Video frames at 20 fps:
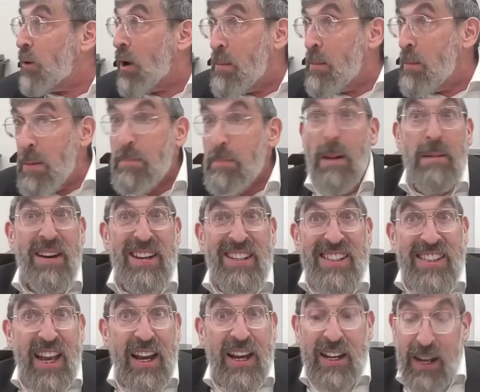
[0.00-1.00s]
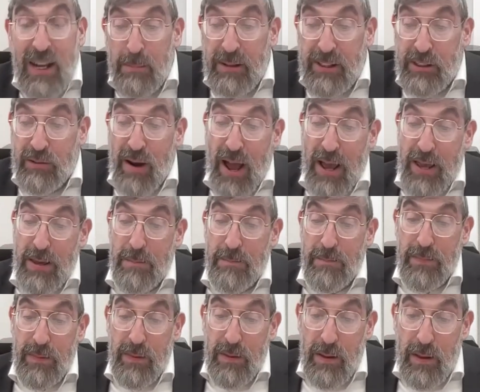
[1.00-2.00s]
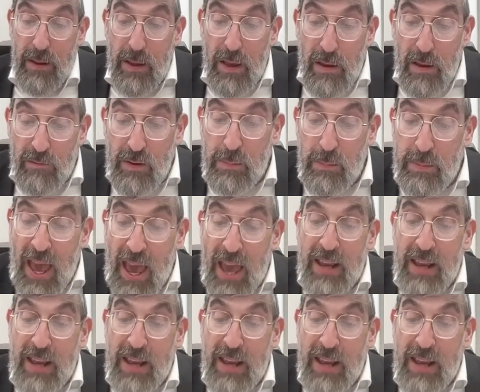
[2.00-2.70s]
he didn't want to be buried in a second in Mitzrayim. He